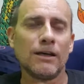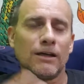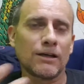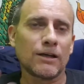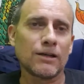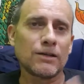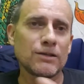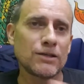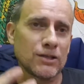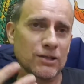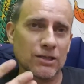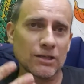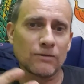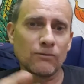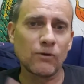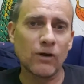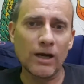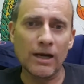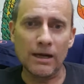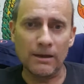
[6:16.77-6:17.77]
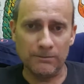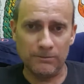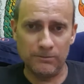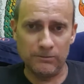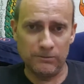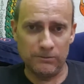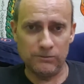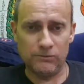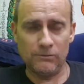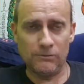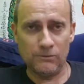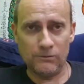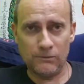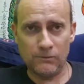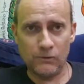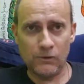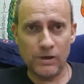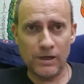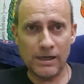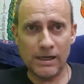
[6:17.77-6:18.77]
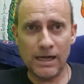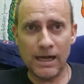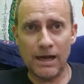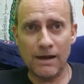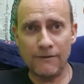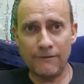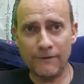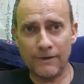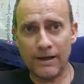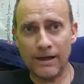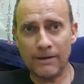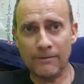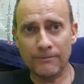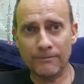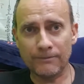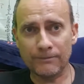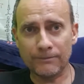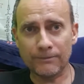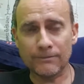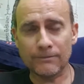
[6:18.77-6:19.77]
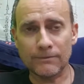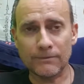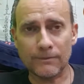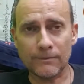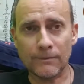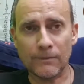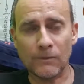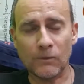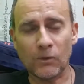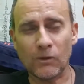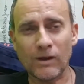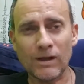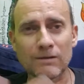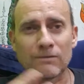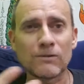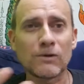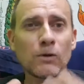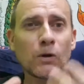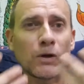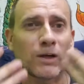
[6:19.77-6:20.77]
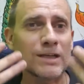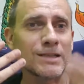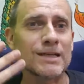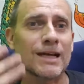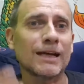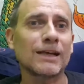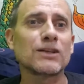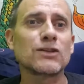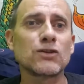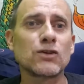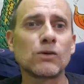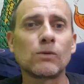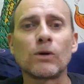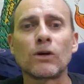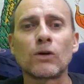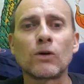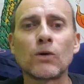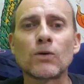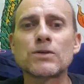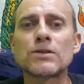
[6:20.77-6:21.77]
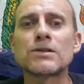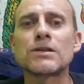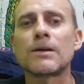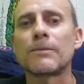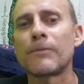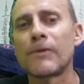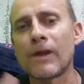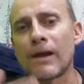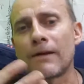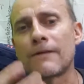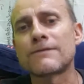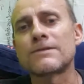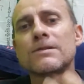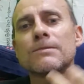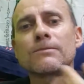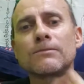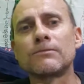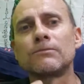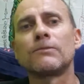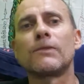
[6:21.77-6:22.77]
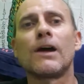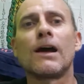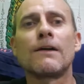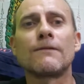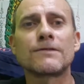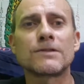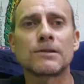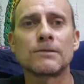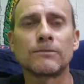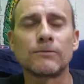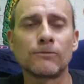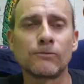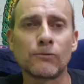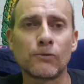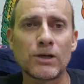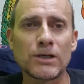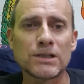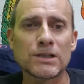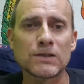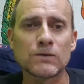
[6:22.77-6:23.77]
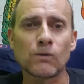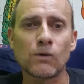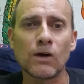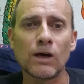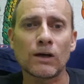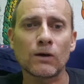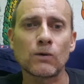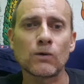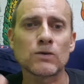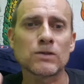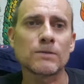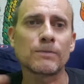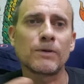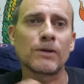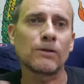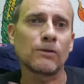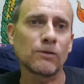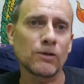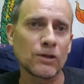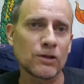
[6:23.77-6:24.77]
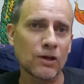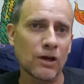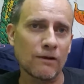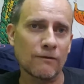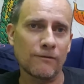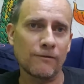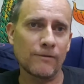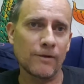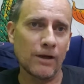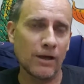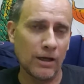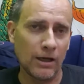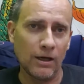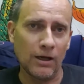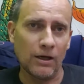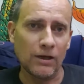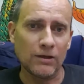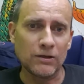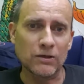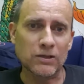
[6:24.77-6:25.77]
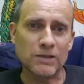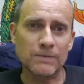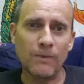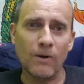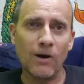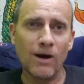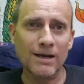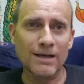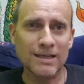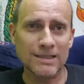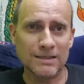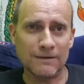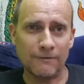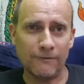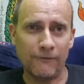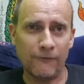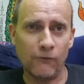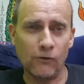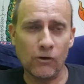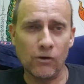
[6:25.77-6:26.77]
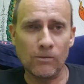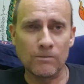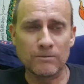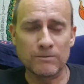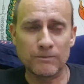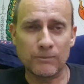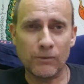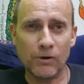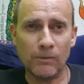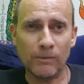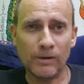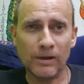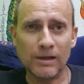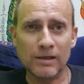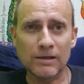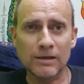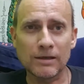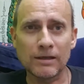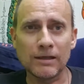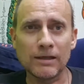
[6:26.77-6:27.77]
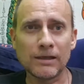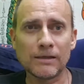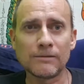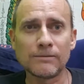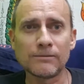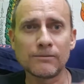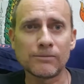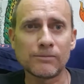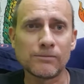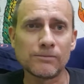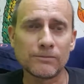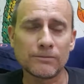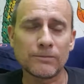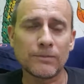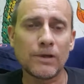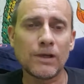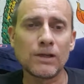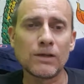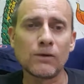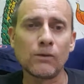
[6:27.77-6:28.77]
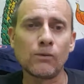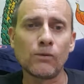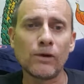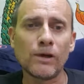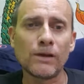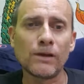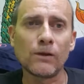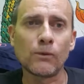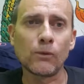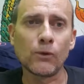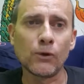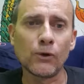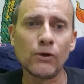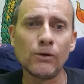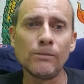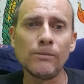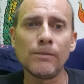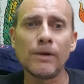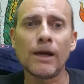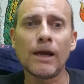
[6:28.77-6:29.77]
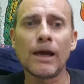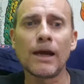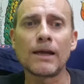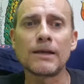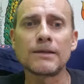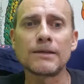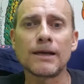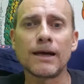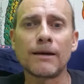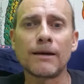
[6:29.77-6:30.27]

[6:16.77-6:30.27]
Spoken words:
condition where you have well, they're not exactly sure what causes it, but they have some reasons why it causes it. But your spine doesn't form properly in the womb, and